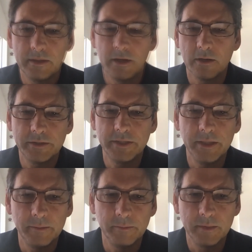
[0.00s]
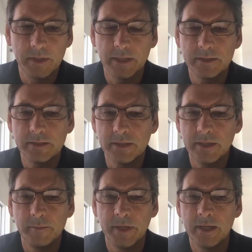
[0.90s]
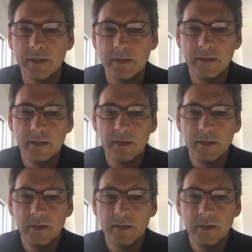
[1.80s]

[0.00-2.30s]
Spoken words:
our team gets to come in